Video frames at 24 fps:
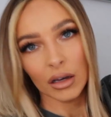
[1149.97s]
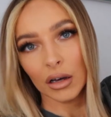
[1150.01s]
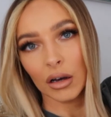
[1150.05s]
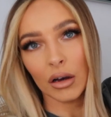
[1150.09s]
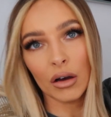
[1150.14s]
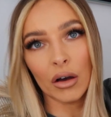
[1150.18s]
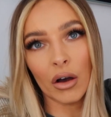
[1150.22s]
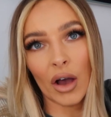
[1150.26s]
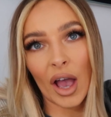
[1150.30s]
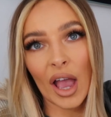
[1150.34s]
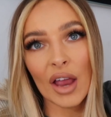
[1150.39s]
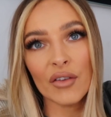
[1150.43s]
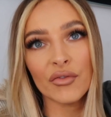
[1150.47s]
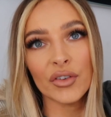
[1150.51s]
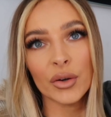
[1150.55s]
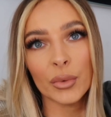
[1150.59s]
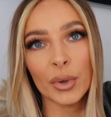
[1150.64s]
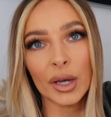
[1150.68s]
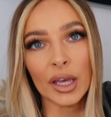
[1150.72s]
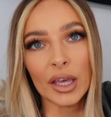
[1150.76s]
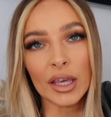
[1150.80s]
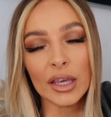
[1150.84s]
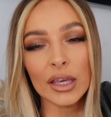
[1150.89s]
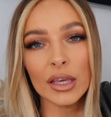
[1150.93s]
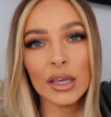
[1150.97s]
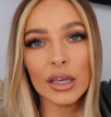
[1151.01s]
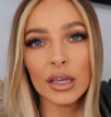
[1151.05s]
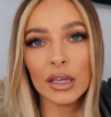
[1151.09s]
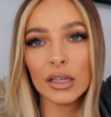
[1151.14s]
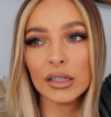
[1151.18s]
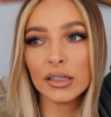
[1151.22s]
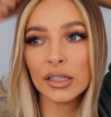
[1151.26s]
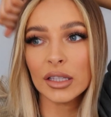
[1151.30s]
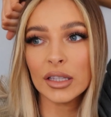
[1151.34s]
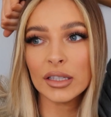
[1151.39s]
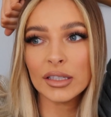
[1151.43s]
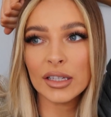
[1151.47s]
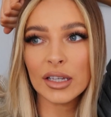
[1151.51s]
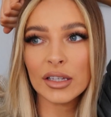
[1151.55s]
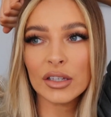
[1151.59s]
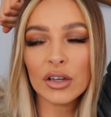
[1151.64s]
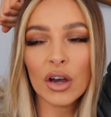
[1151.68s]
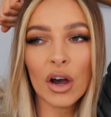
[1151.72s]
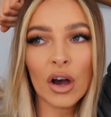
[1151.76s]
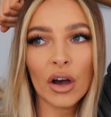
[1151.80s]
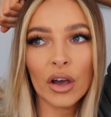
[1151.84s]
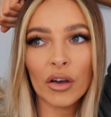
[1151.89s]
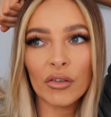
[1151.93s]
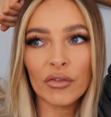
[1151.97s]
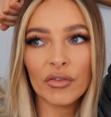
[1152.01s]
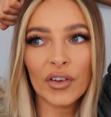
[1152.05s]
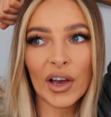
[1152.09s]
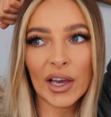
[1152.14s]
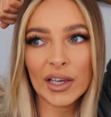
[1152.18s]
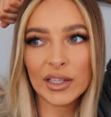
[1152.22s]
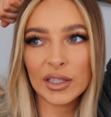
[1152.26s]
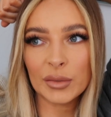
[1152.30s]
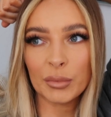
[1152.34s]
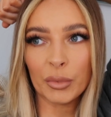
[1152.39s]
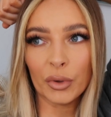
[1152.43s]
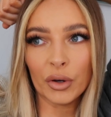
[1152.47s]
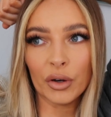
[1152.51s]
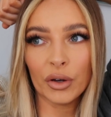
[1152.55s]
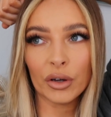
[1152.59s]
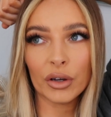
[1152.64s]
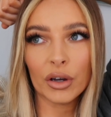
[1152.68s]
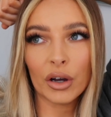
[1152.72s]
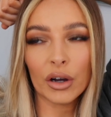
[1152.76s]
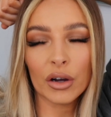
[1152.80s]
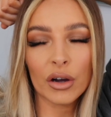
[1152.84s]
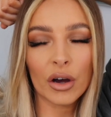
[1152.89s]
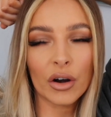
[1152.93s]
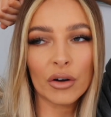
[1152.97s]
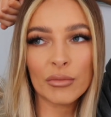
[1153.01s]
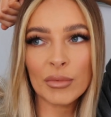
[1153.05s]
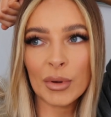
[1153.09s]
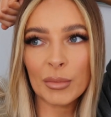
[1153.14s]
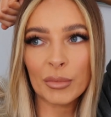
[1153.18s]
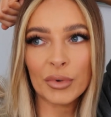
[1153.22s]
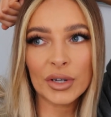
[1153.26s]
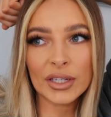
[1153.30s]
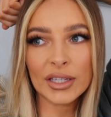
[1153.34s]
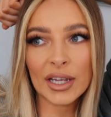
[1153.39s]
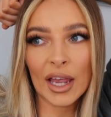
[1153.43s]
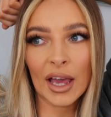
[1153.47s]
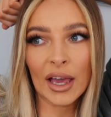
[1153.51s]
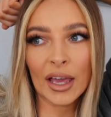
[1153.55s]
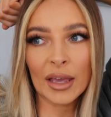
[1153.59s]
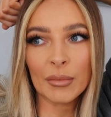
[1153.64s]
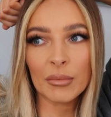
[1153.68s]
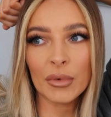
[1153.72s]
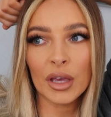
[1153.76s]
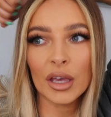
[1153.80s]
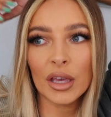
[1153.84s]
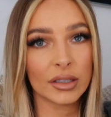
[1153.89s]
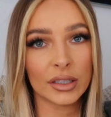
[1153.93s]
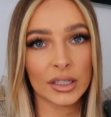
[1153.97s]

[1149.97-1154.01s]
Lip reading: or every week, so there's this guy on Facebook. I can't remember his name.